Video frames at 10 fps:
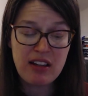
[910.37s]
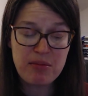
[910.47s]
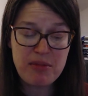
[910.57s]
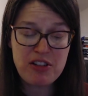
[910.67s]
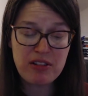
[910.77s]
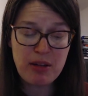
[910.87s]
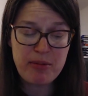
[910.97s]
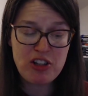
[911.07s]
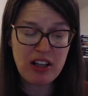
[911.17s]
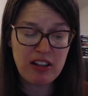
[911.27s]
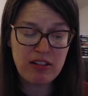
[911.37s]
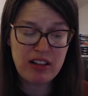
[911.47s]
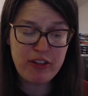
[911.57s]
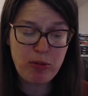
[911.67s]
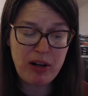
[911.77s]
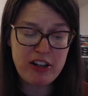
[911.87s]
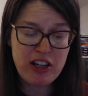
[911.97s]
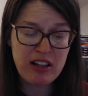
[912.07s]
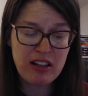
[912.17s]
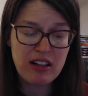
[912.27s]
And Mr. Lemoncello, if you're
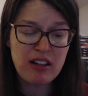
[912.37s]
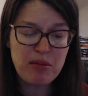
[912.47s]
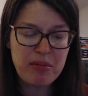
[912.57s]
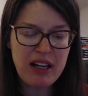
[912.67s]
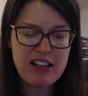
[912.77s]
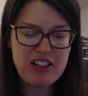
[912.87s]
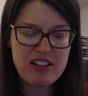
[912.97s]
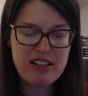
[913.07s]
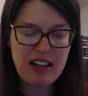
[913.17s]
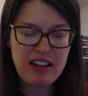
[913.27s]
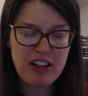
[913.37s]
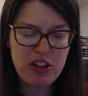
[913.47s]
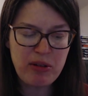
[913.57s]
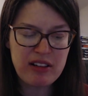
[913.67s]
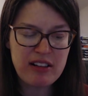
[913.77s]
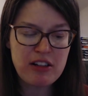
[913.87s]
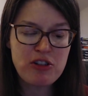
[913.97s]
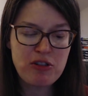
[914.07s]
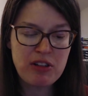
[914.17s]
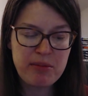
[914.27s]
watching, may I just say that you are an
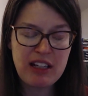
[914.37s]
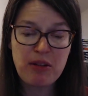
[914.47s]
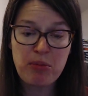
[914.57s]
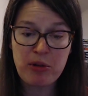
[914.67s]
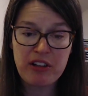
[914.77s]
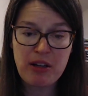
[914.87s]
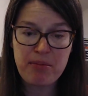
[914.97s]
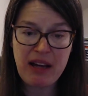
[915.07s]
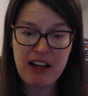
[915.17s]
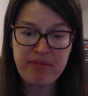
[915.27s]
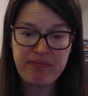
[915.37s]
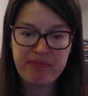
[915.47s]
extremely brilliant man?